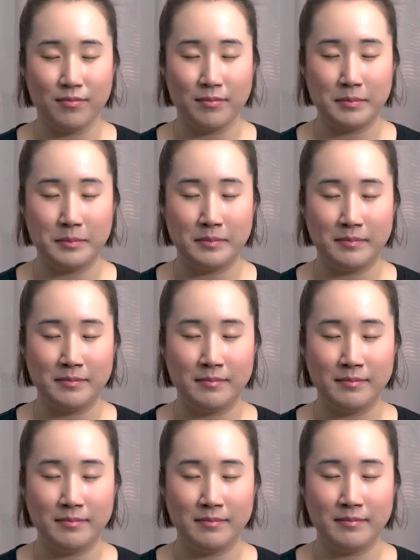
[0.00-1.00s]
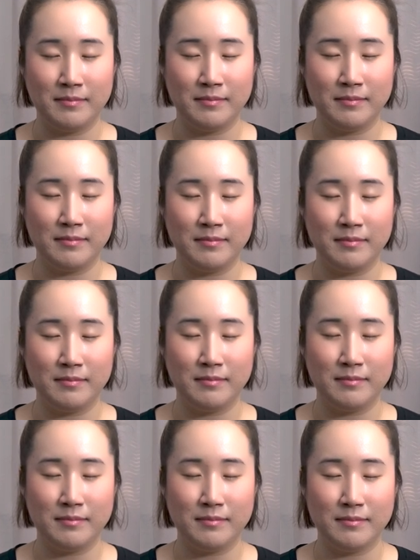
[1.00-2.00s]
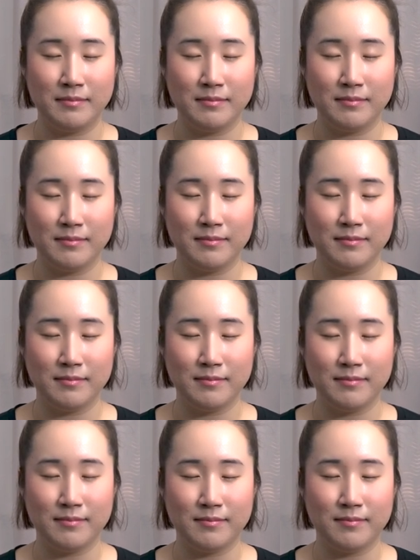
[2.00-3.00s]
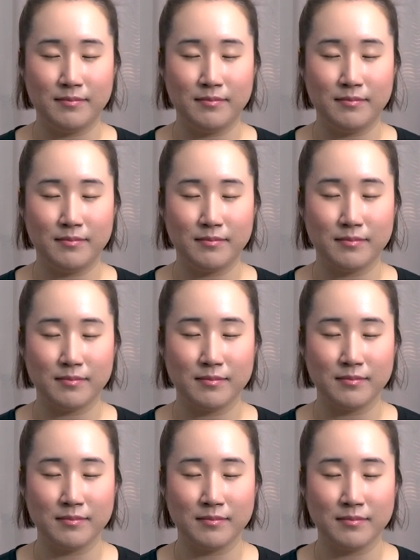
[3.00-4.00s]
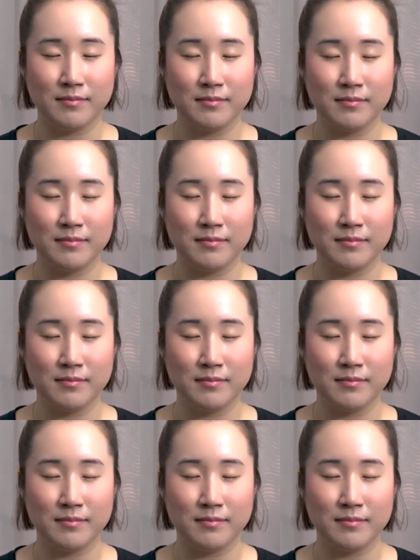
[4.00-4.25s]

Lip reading: (no one is talking)